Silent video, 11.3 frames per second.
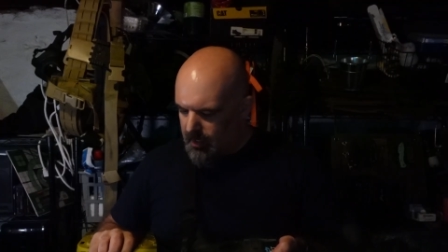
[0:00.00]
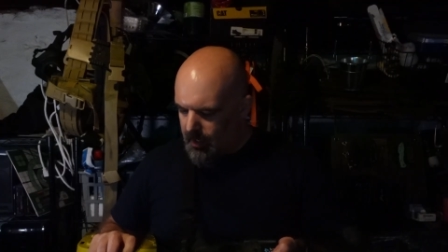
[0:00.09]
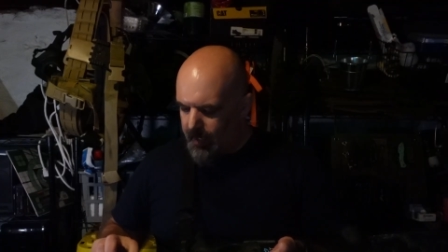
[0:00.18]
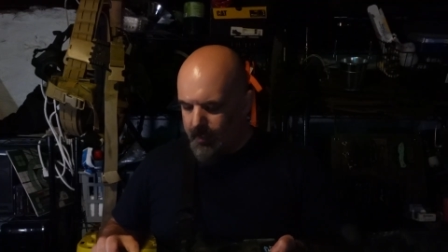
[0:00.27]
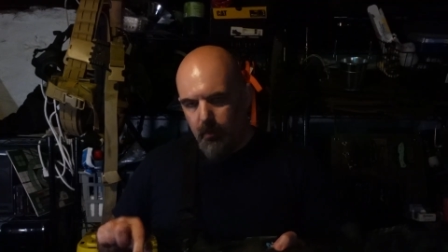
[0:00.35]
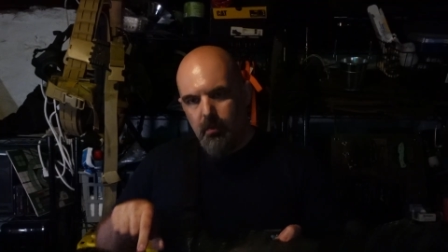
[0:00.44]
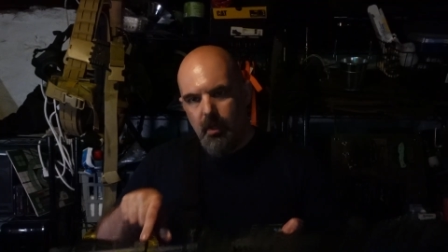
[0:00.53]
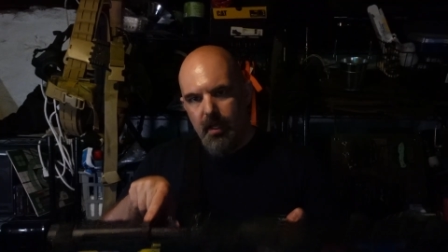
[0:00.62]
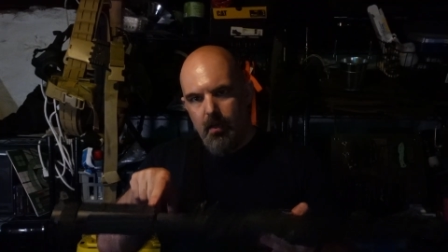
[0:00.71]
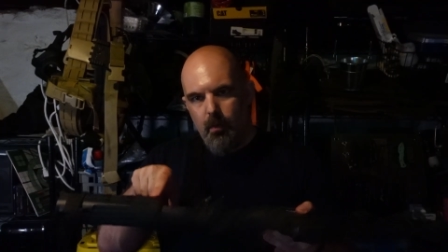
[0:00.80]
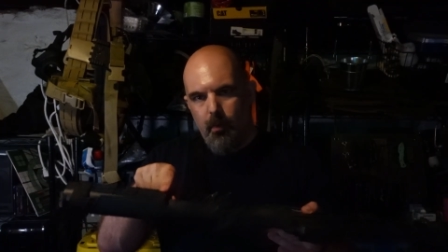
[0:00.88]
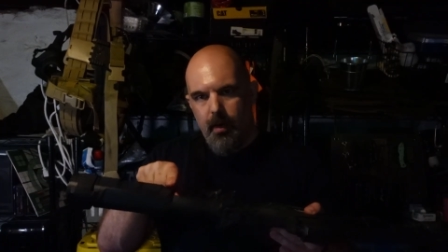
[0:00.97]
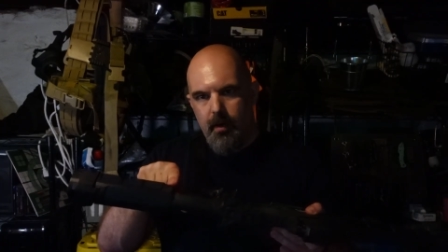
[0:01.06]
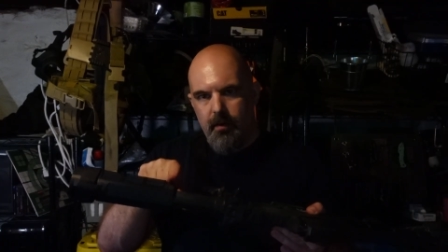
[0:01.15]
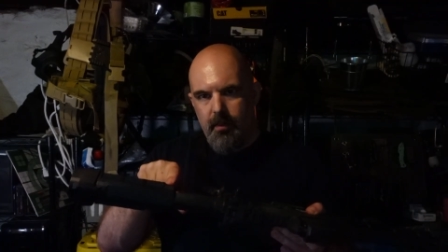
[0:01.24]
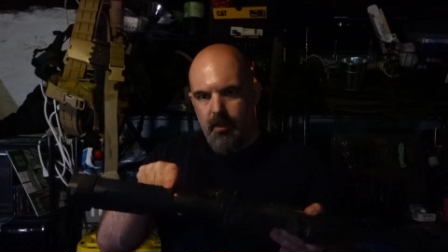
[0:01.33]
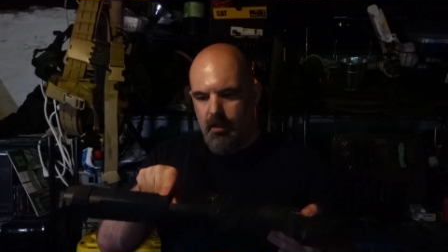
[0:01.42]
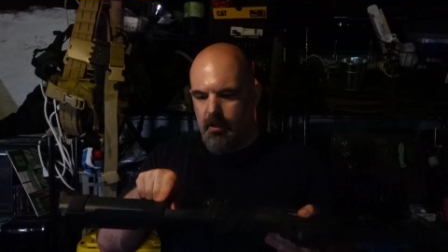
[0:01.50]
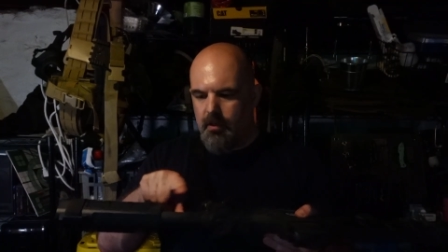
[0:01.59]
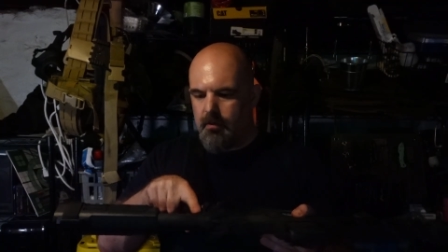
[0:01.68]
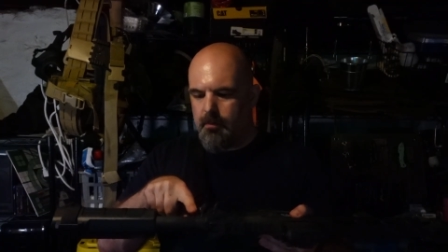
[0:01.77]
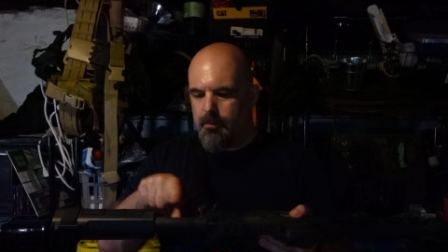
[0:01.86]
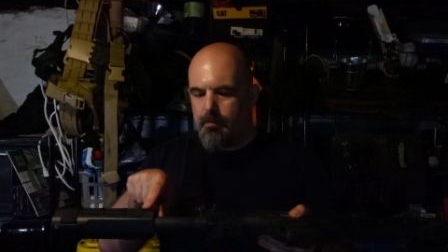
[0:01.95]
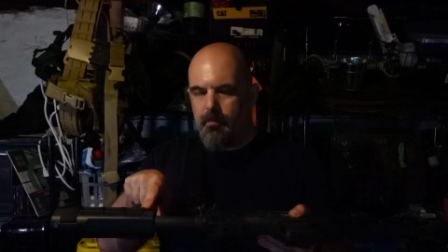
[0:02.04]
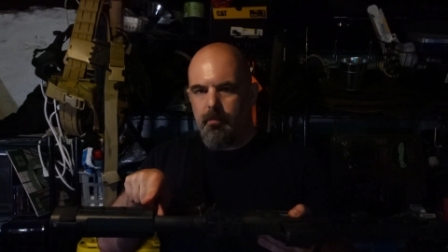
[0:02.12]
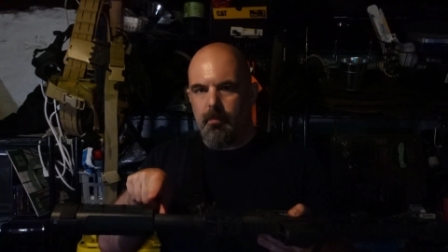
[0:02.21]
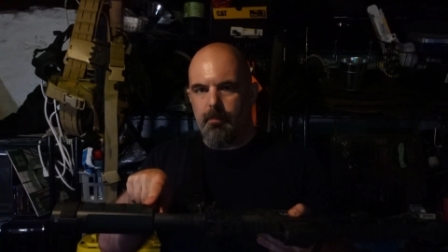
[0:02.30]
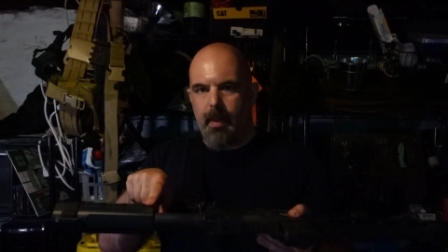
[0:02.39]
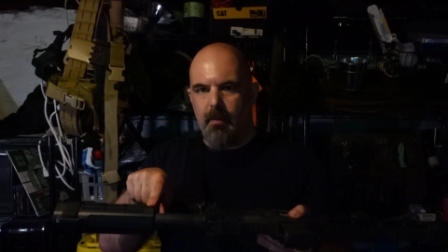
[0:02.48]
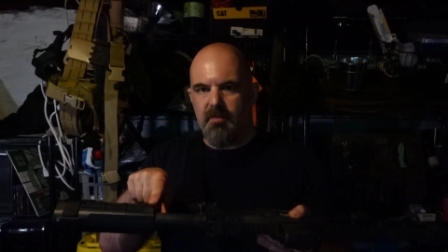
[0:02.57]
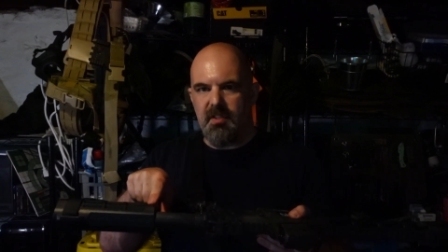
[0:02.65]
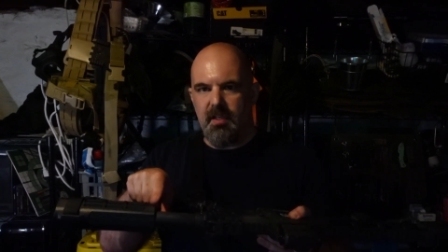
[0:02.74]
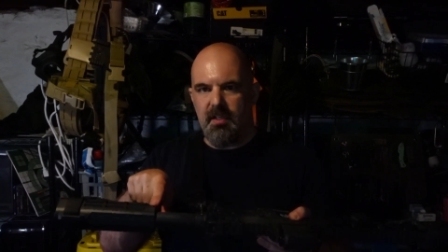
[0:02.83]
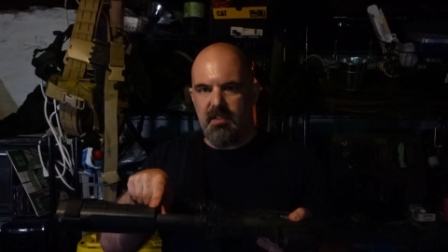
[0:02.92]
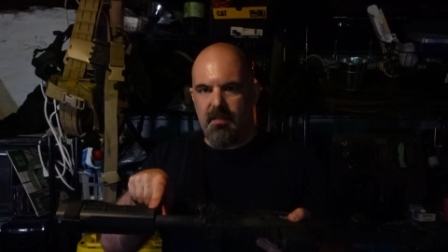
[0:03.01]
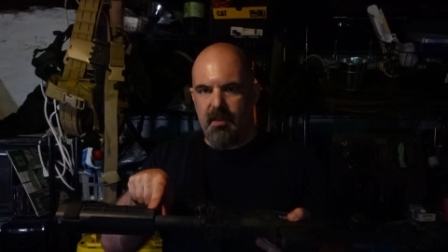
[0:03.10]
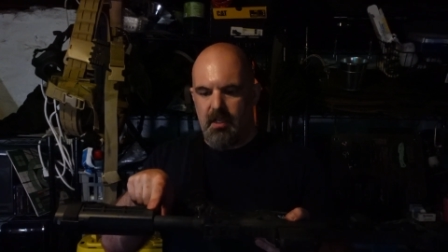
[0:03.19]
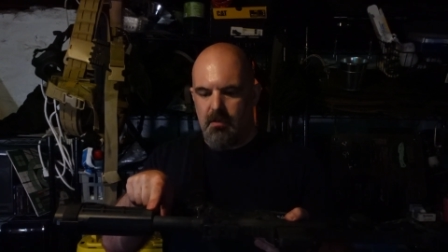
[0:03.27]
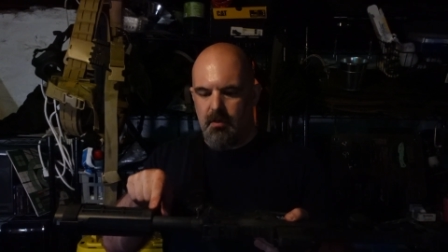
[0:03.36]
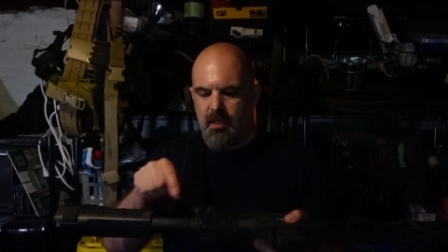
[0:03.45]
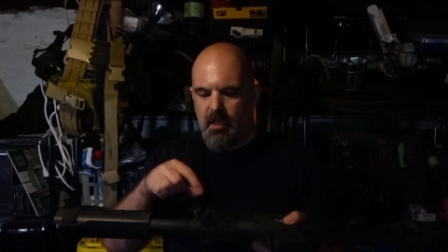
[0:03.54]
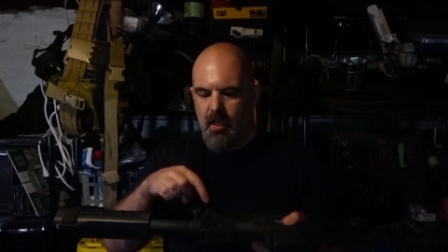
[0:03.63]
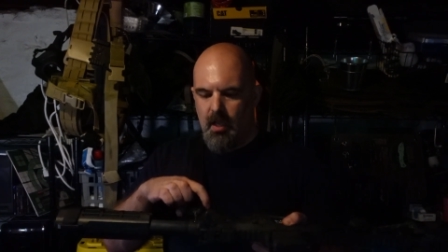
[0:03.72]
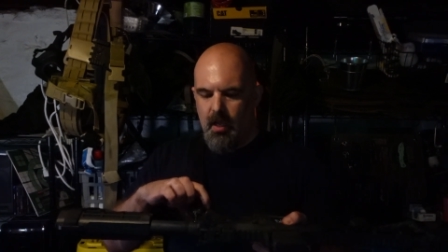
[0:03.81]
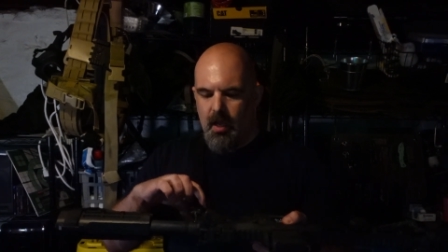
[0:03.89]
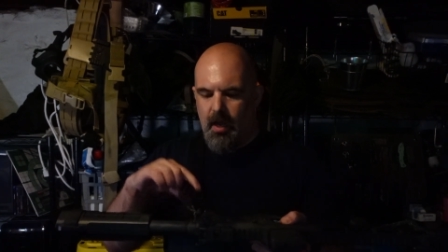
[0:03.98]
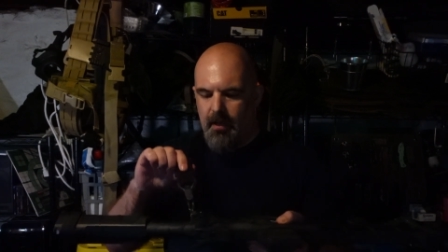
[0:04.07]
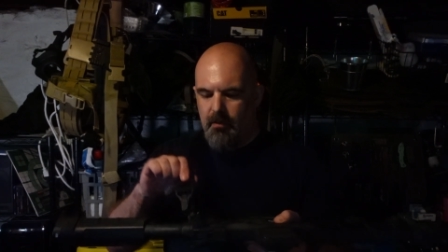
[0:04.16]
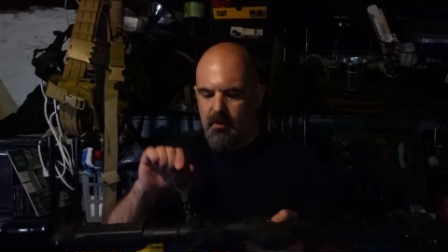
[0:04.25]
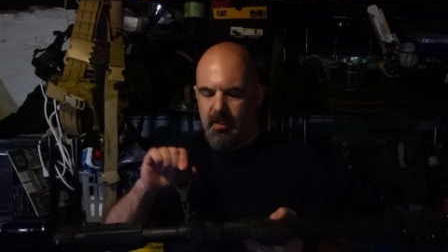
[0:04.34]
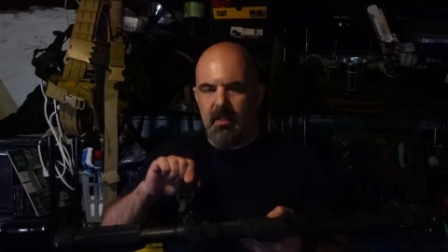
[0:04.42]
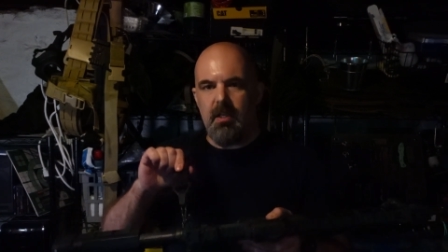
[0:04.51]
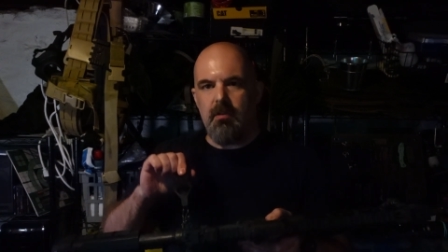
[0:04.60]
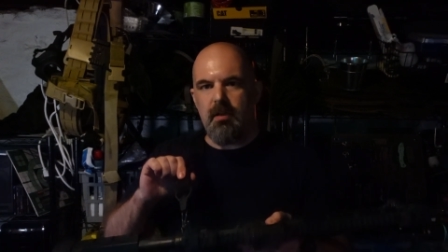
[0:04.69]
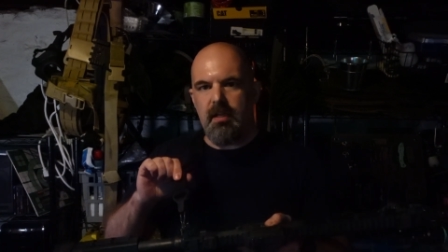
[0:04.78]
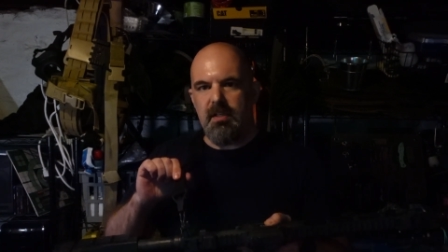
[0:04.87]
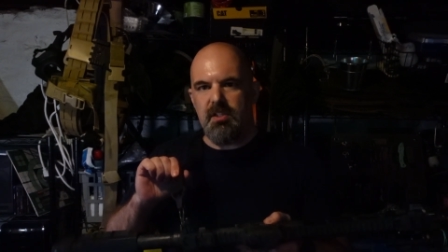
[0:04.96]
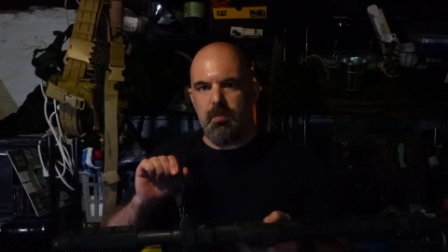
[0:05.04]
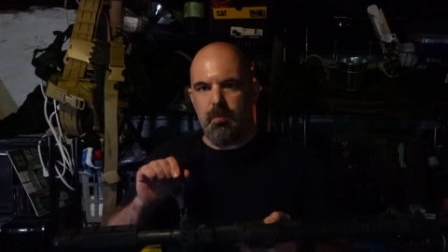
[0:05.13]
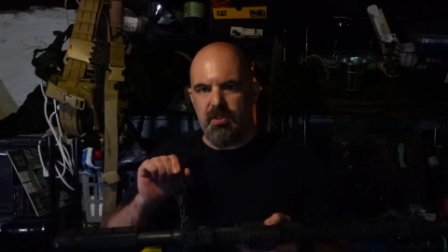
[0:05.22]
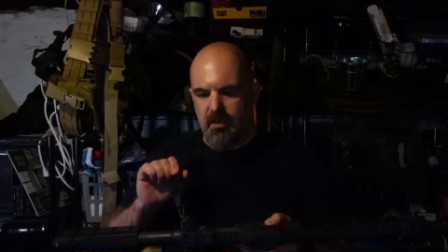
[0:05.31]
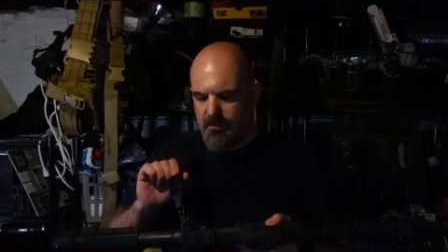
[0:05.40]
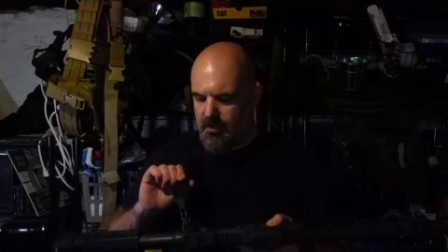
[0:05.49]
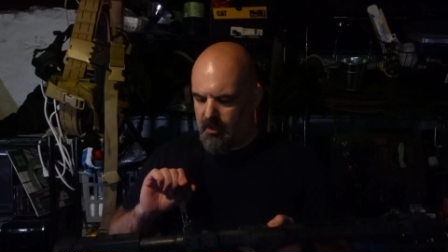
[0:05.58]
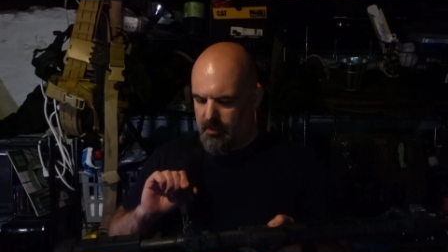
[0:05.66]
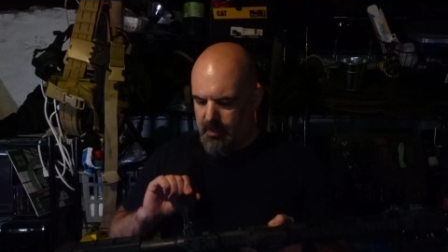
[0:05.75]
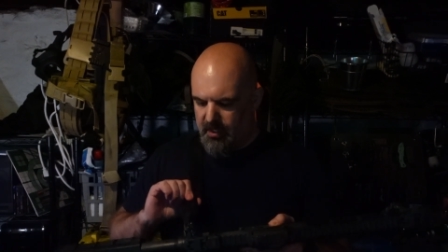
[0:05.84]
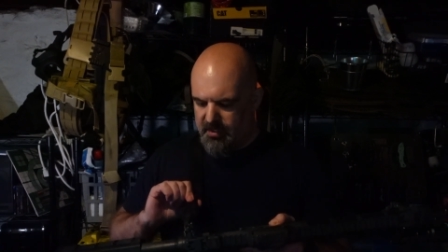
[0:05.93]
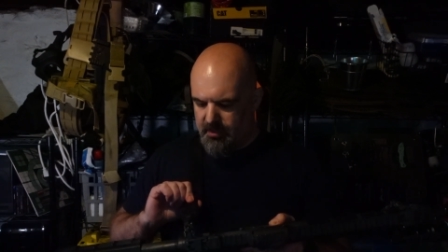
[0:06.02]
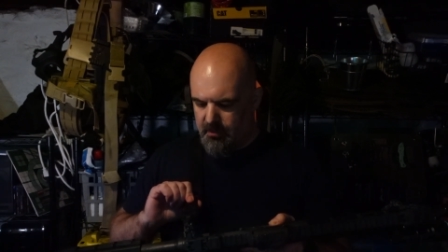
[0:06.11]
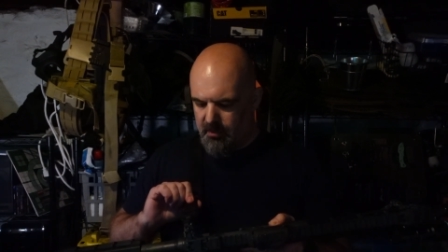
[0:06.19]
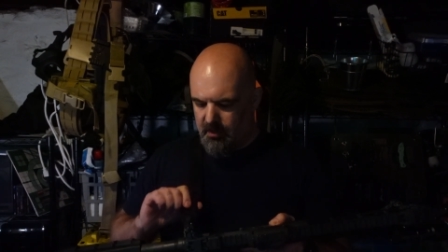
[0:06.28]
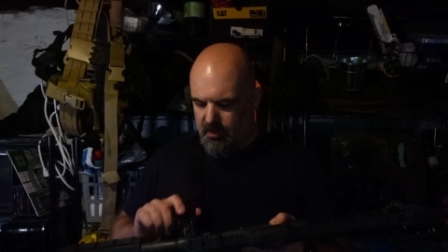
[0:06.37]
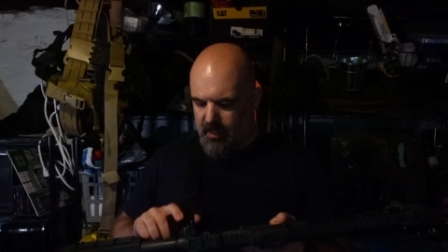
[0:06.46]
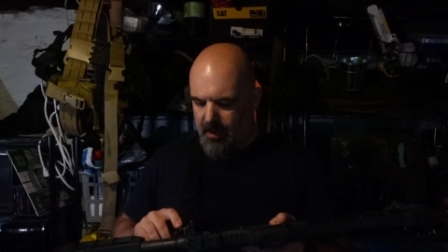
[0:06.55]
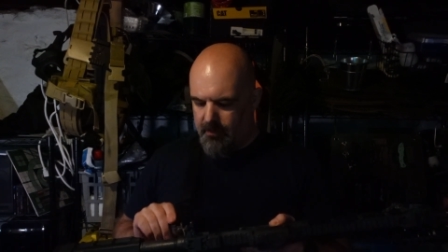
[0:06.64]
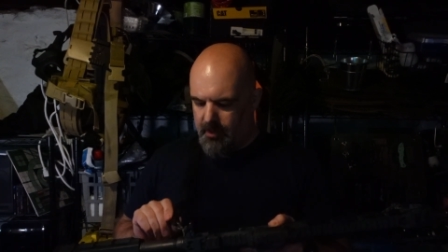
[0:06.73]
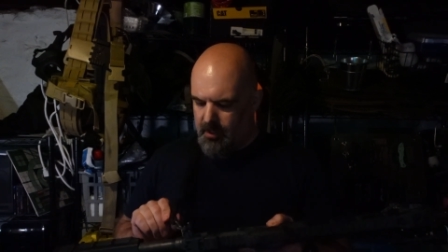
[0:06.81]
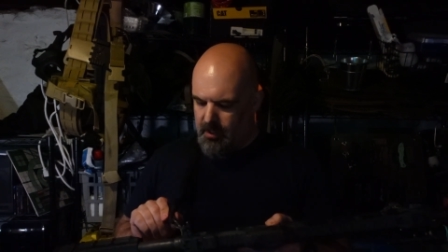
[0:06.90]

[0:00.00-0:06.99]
I don't like where the mount is on the QD. I don't like QDs specifically because they're a little loud,